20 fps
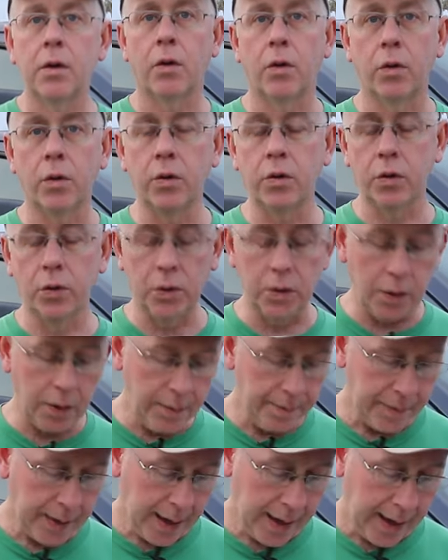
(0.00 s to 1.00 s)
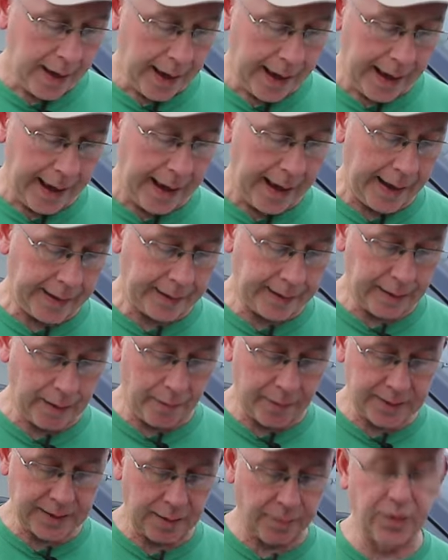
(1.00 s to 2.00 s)
oil cooler, and
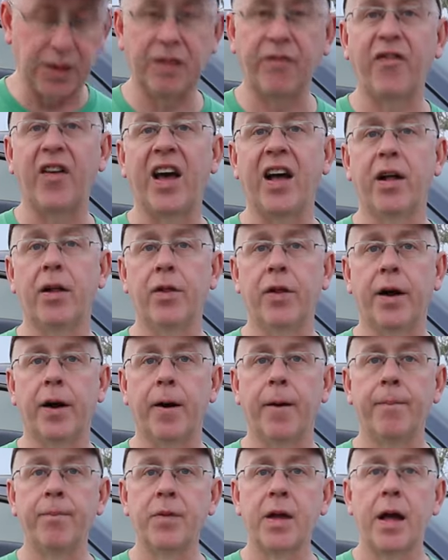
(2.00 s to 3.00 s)
something failed there.